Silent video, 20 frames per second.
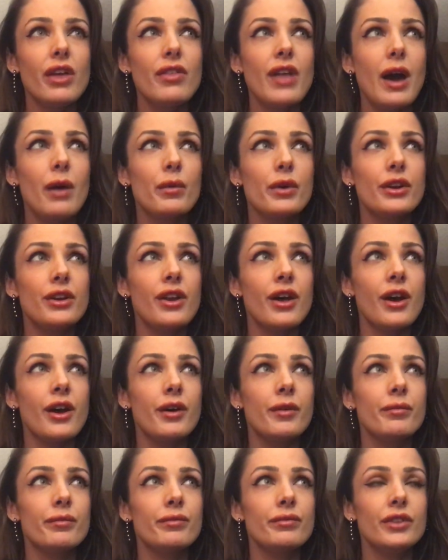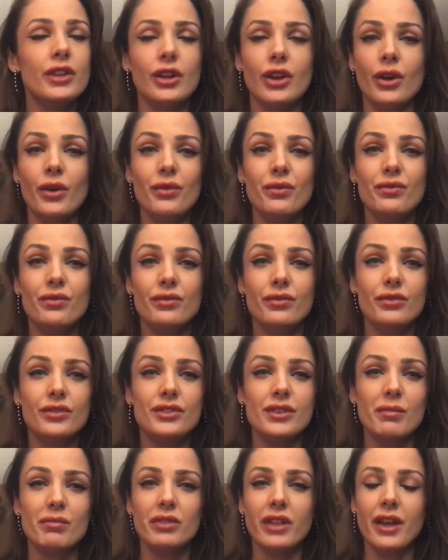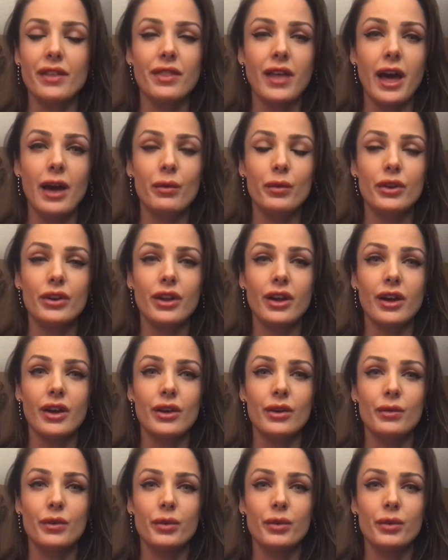That would um, you know something like that would uh,